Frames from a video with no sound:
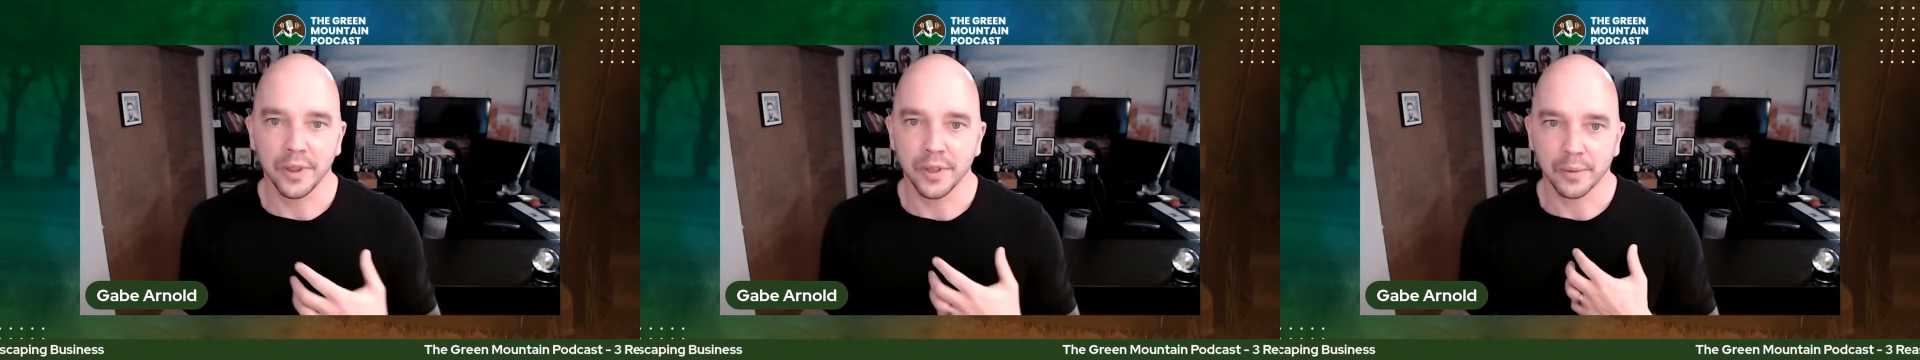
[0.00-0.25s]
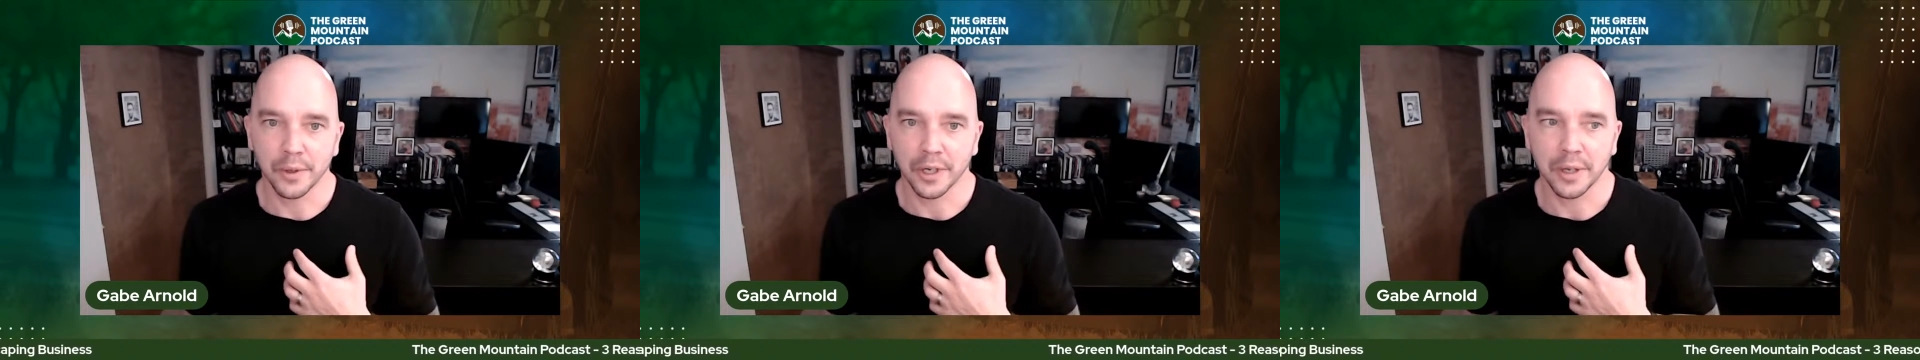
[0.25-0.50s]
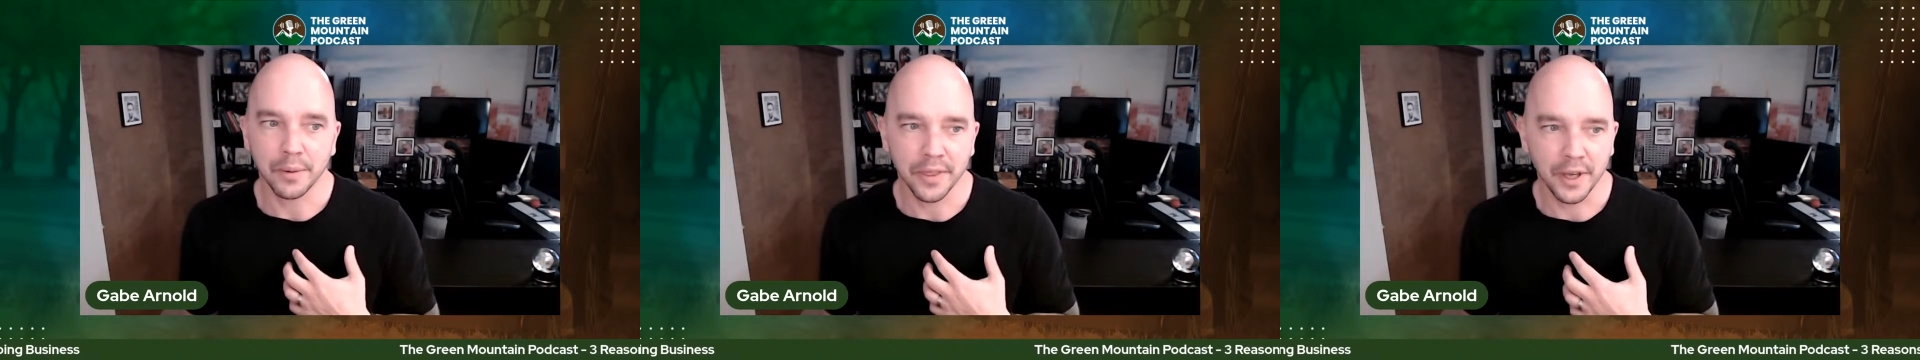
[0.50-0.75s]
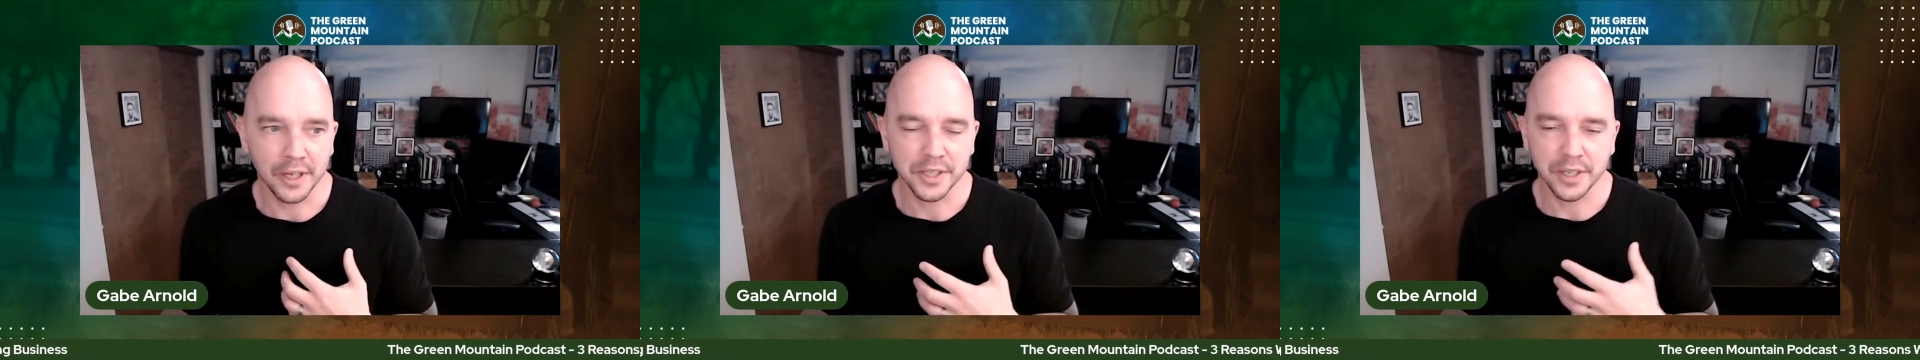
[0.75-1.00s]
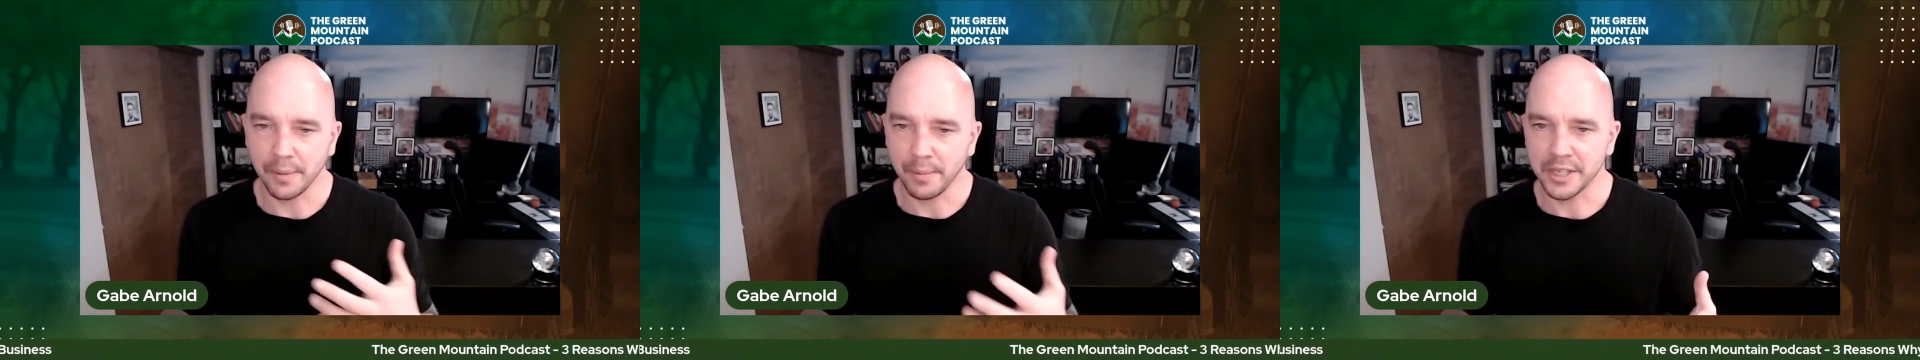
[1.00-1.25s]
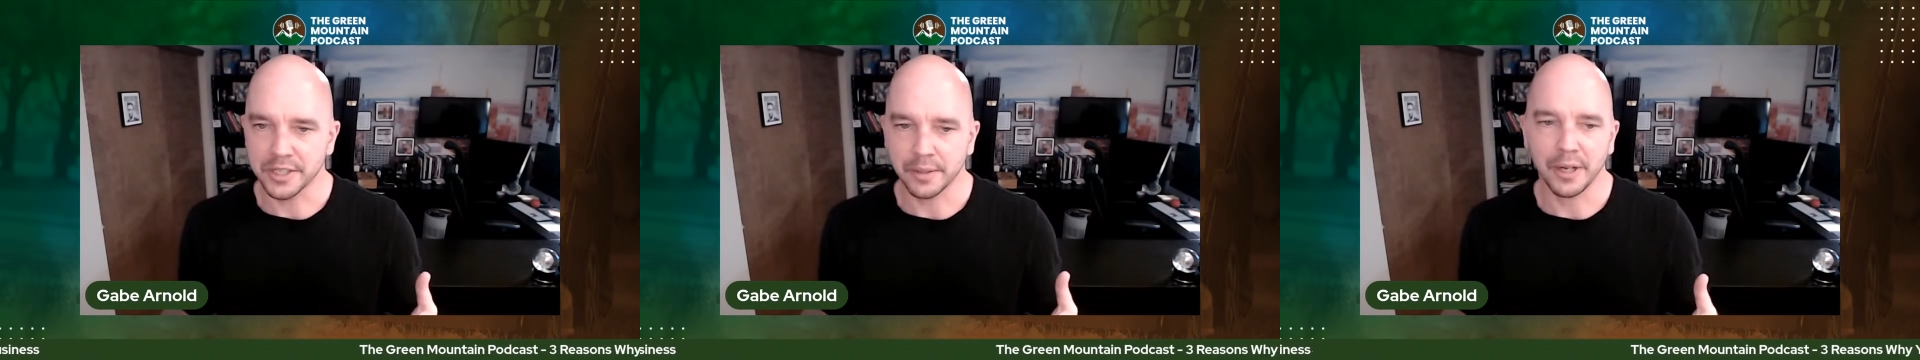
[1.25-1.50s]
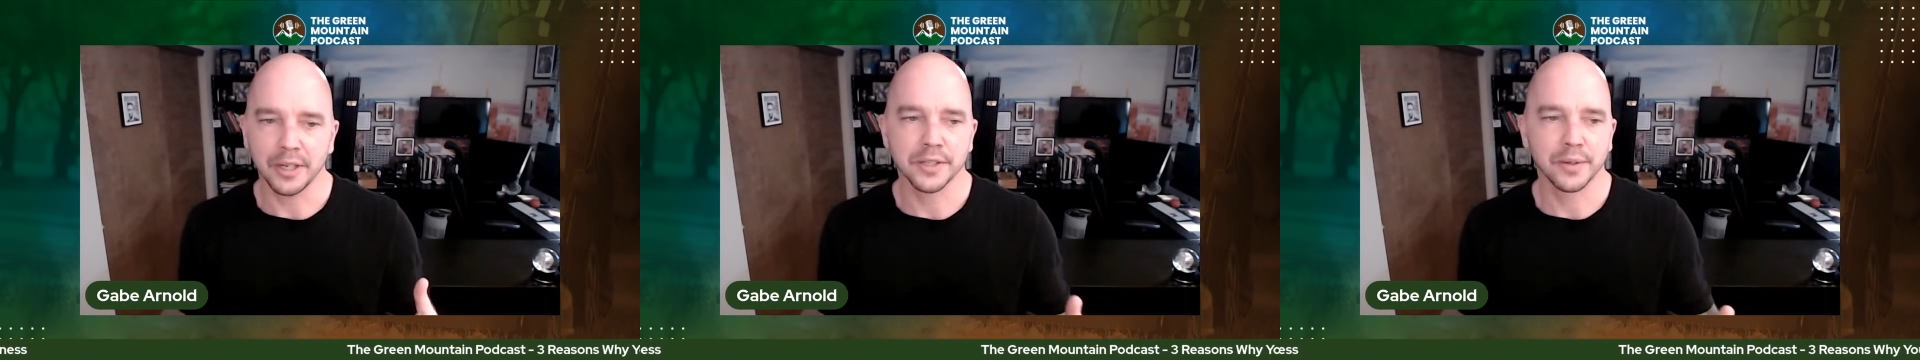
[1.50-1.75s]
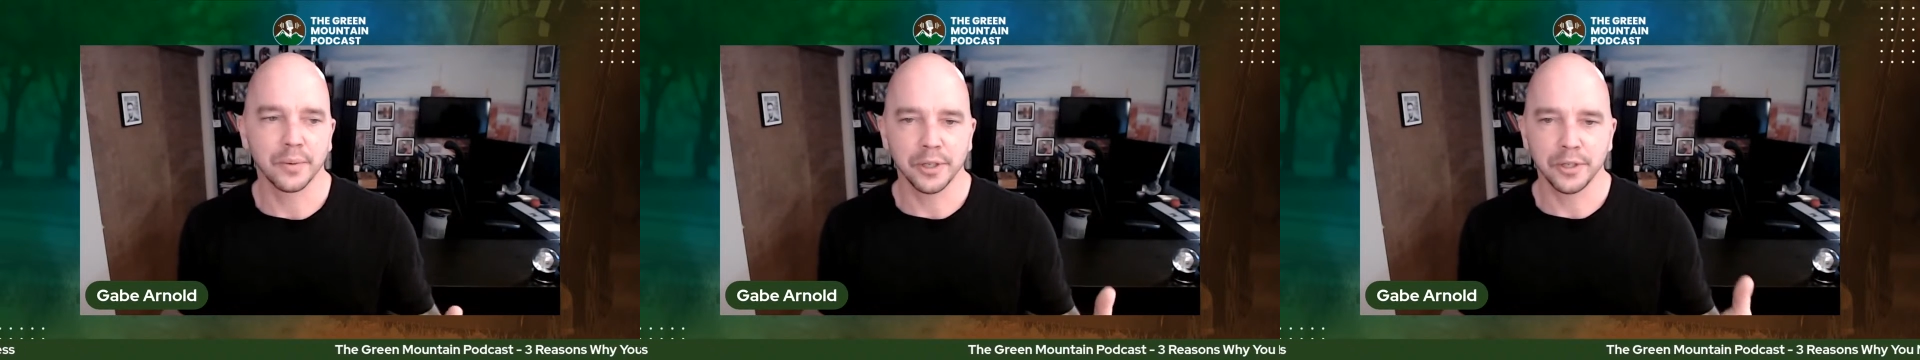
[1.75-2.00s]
they're working with us in our masterminds, when